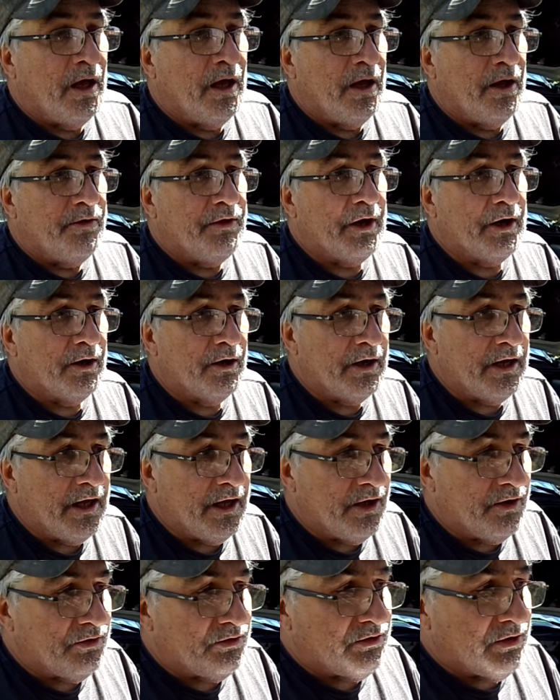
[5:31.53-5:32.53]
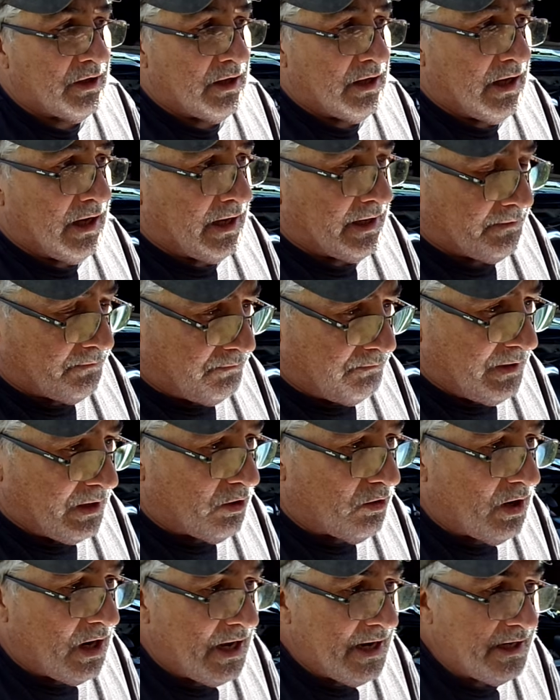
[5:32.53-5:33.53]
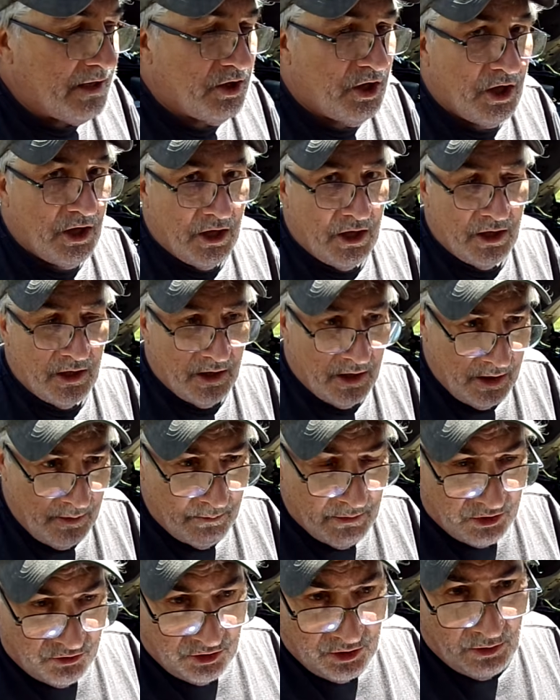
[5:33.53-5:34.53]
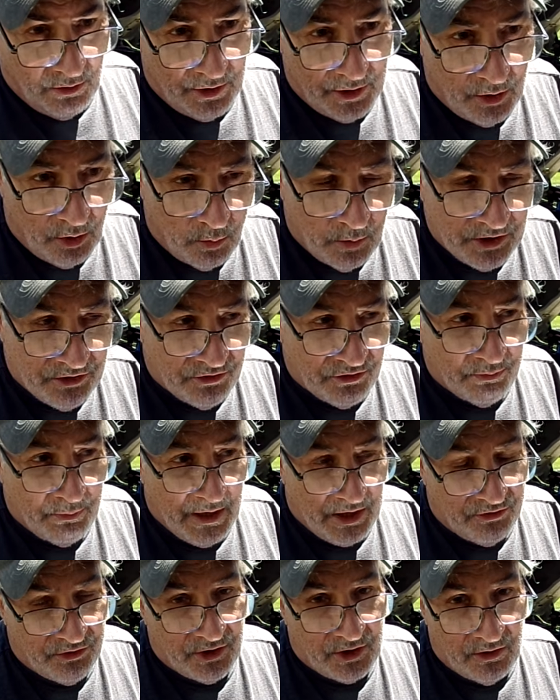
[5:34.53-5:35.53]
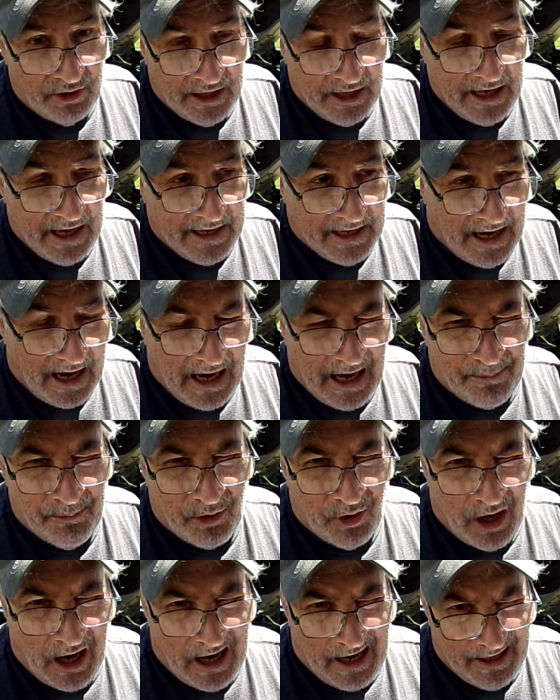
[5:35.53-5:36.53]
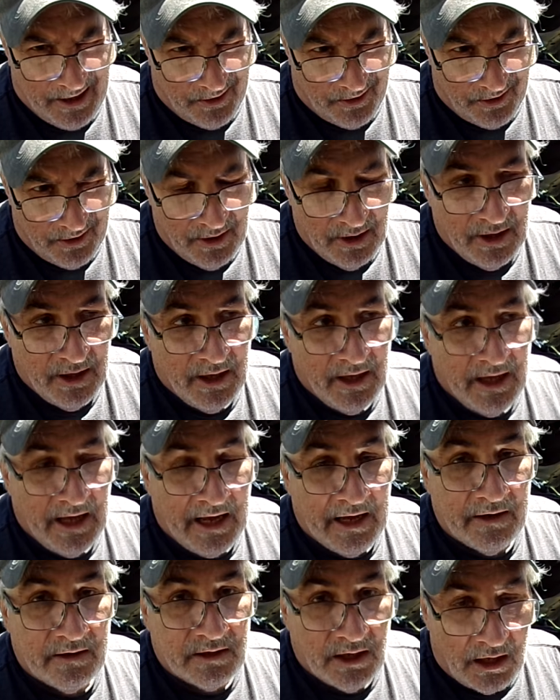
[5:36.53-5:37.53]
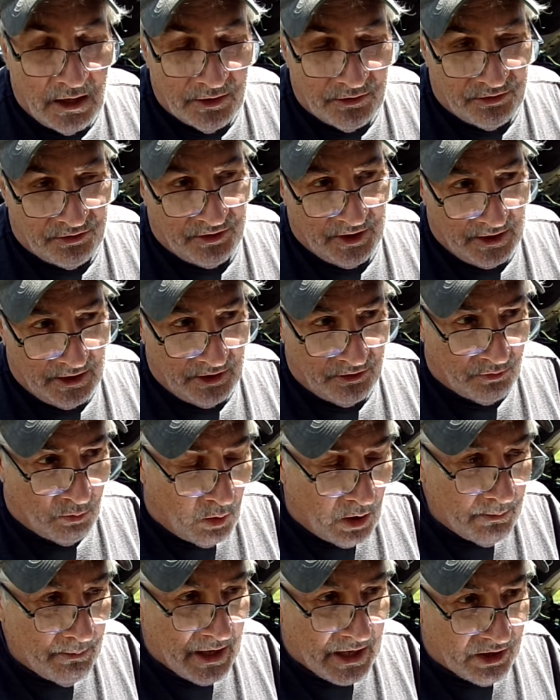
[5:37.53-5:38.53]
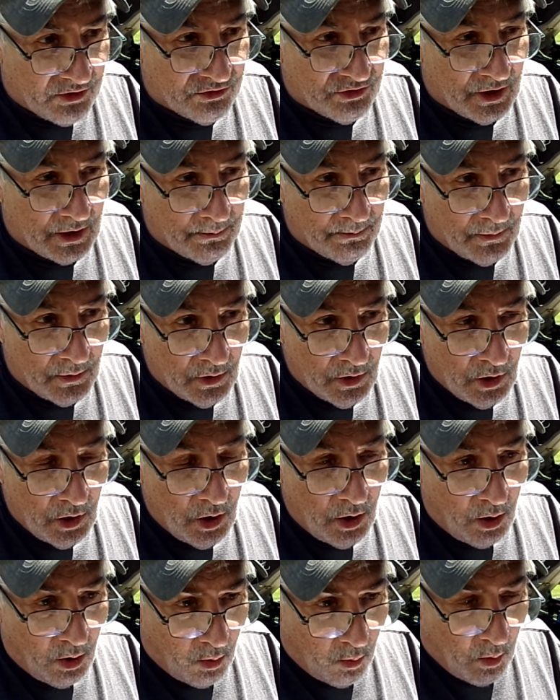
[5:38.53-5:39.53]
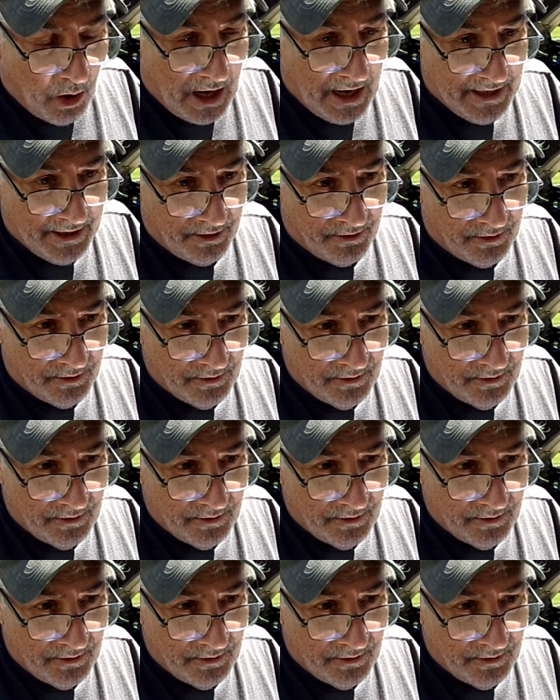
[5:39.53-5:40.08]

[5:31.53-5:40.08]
There is a ferrite material, which is basically a copper iron, and tungsten is what makes up a wire.